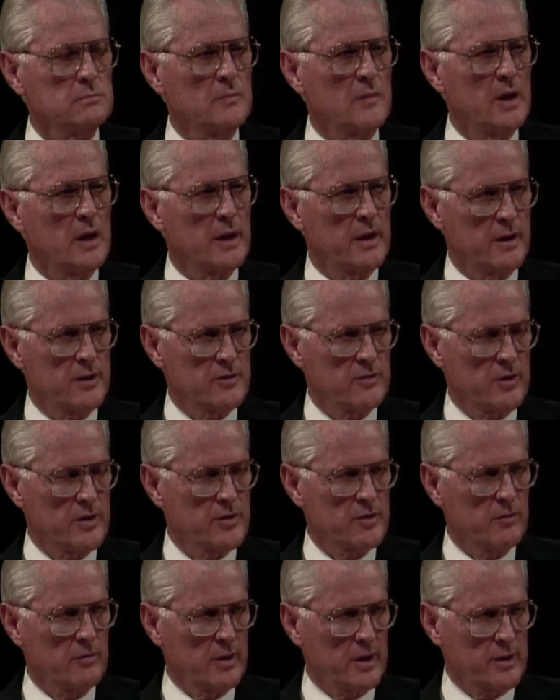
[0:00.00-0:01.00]
and his
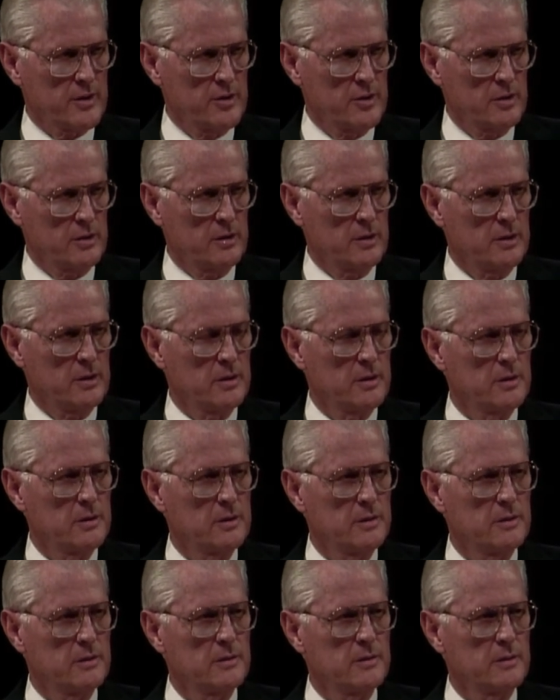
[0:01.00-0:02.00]
resurrection,
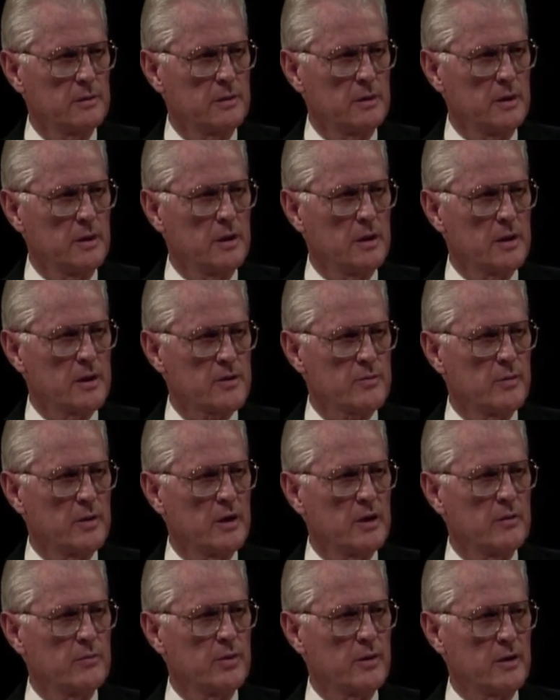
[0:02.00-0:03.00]
he has
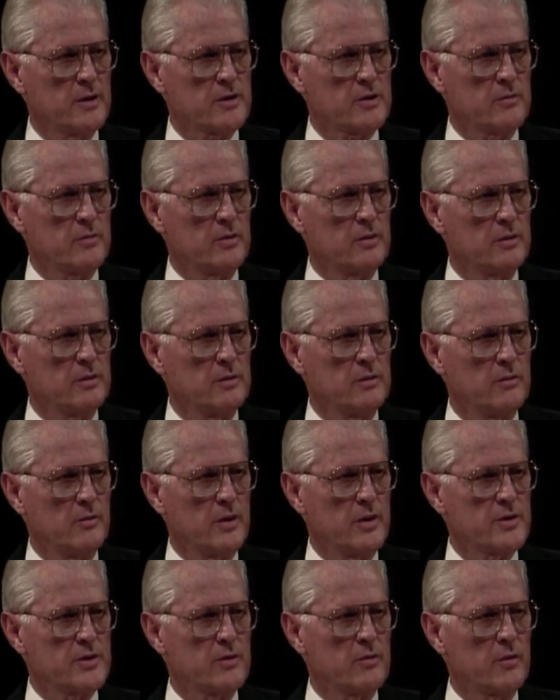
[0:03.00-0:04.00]
made possible
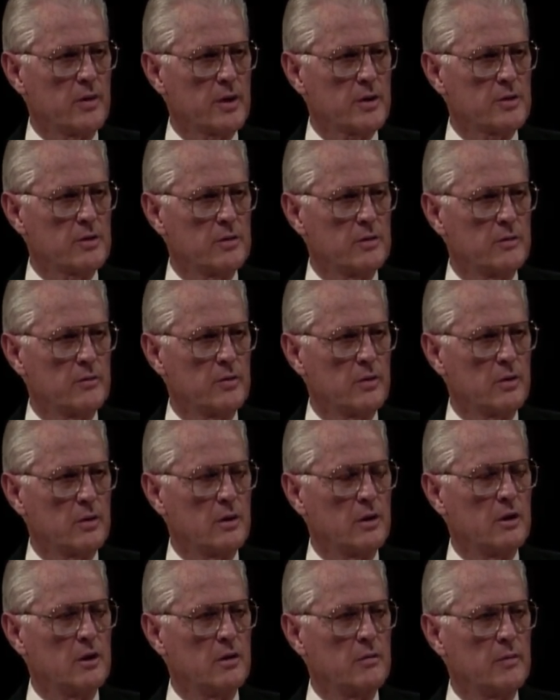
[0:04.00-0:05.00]
resurrection for
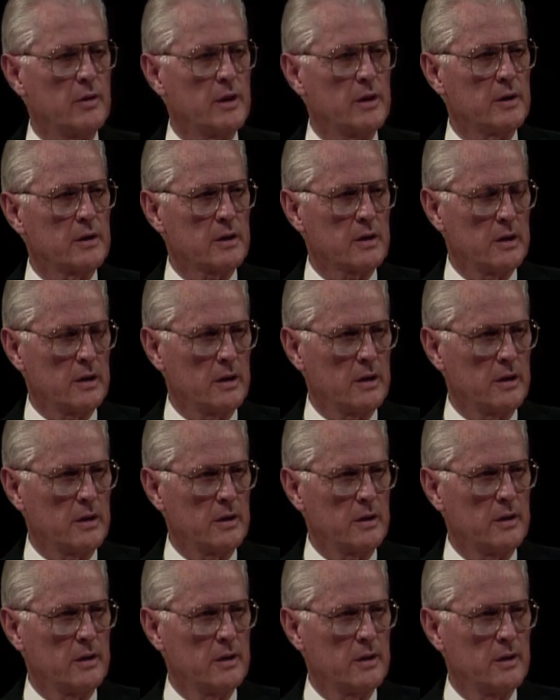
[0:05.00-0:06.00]
all
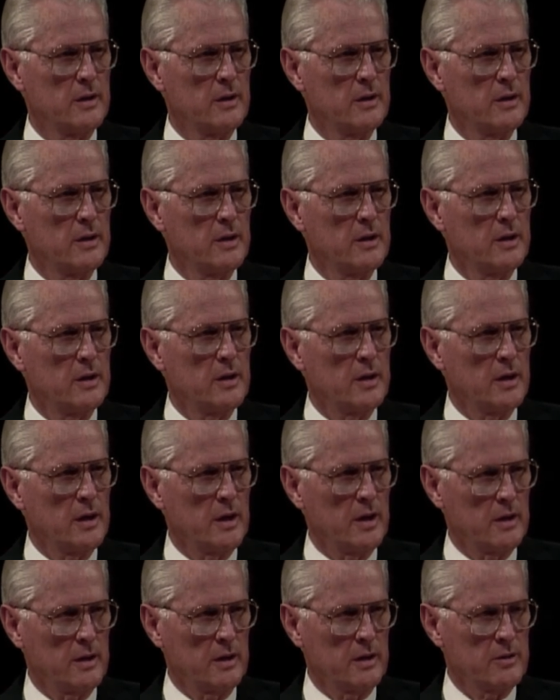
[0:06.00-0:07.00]
mankind
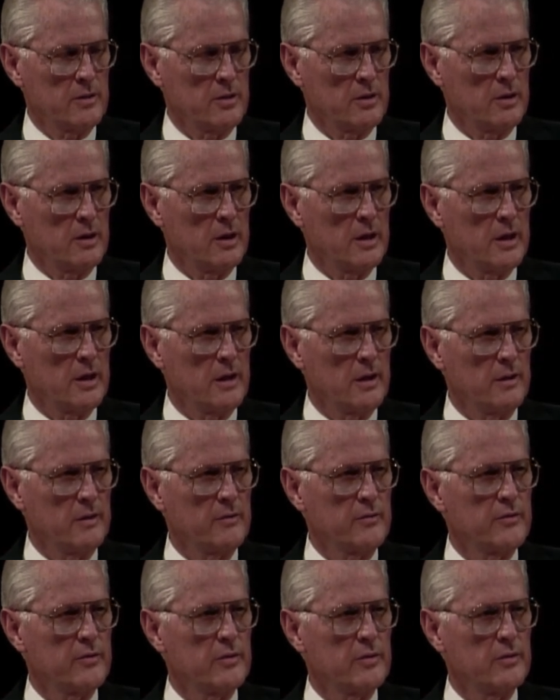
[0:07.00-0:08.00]
and eternal
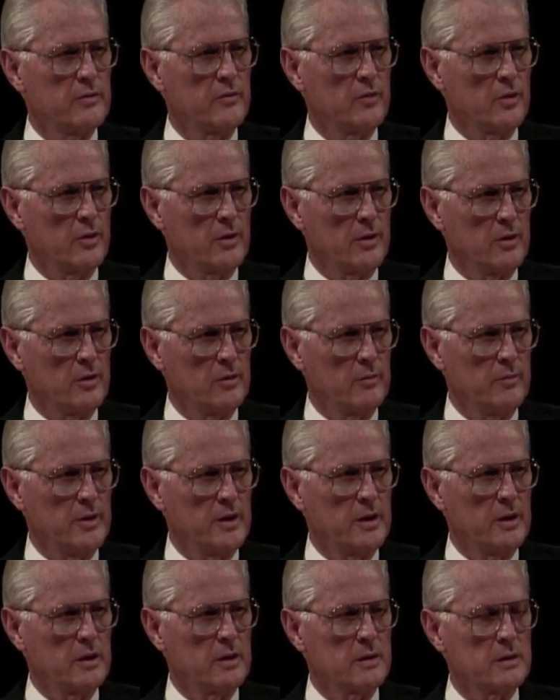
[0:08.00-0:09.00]
life for the
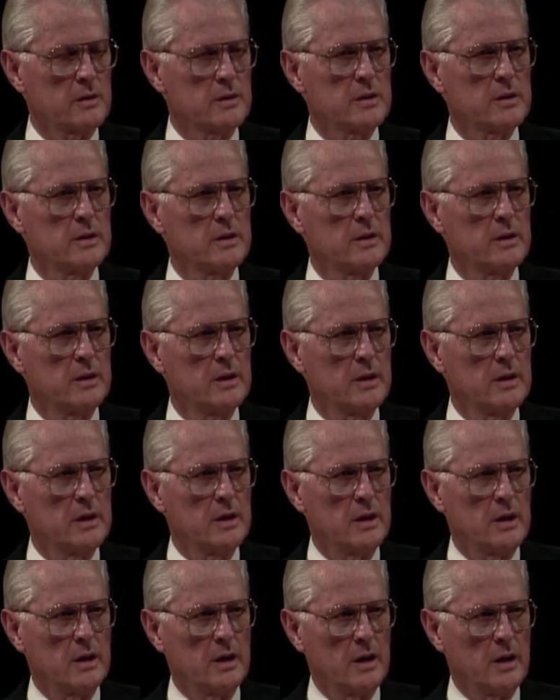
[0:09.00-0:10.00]
obedient.
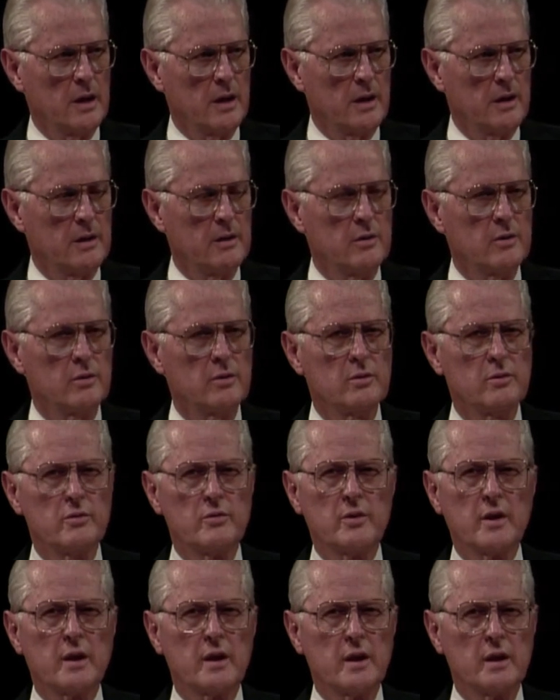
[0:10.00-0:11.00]
I know
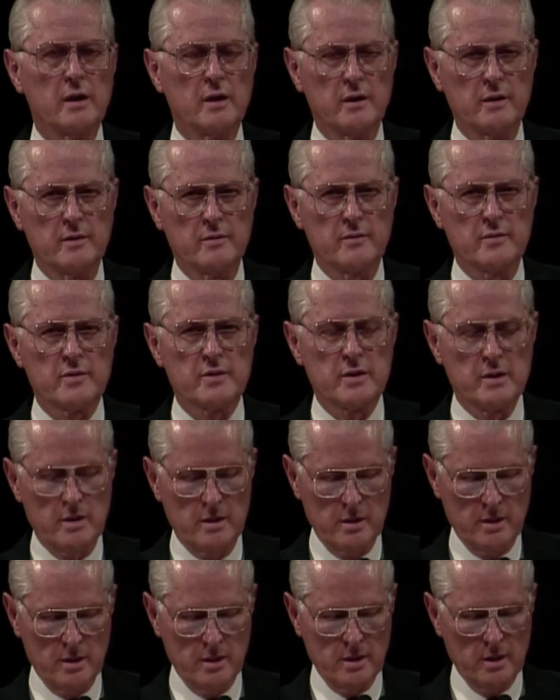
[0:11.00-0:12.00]
that he lives.
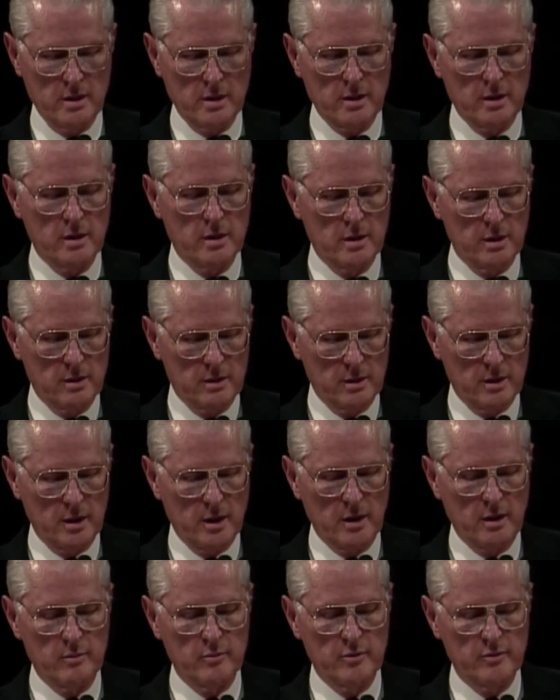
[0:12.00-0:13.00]
In the
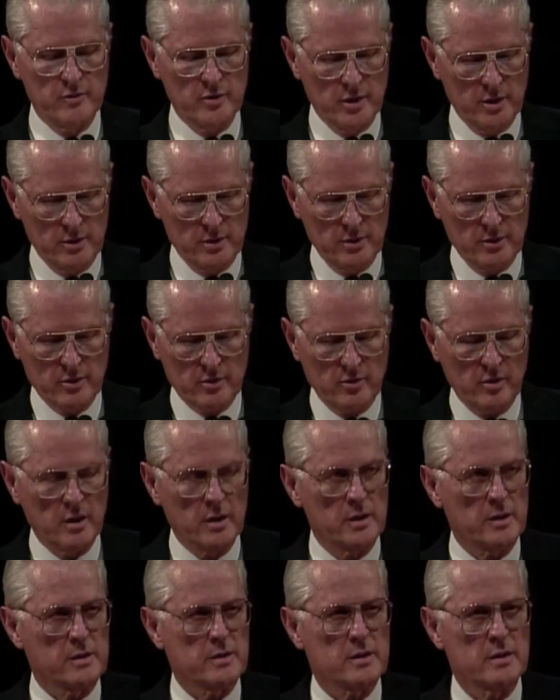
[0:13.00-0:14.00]
name of Jesus
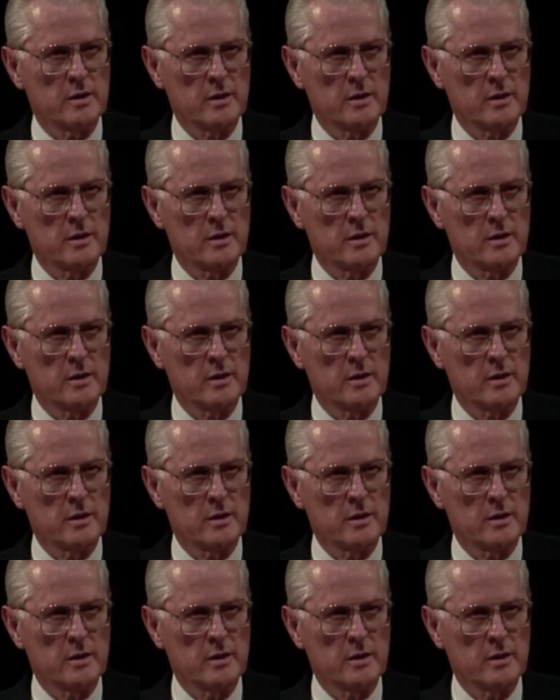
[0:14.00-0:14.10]
Christ,